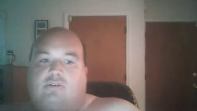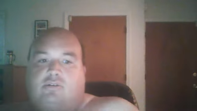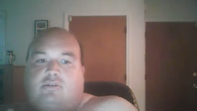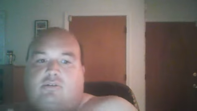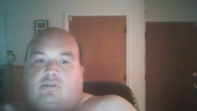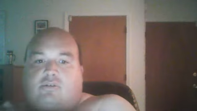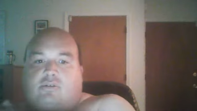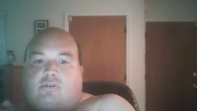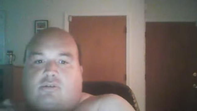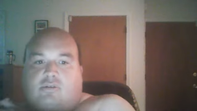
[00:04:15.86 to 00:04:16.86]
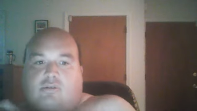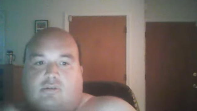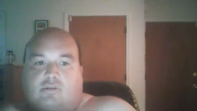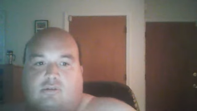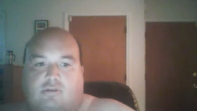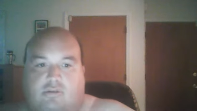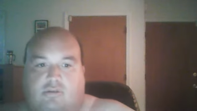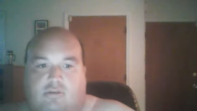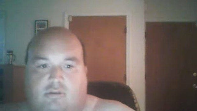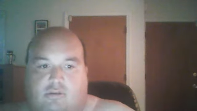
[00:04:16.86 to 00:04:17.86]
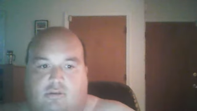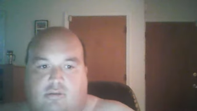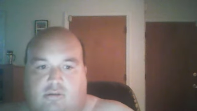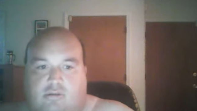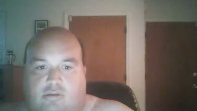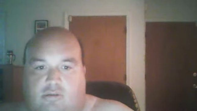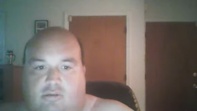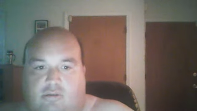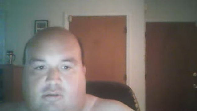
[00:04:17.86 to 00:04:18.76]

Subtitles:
(silence)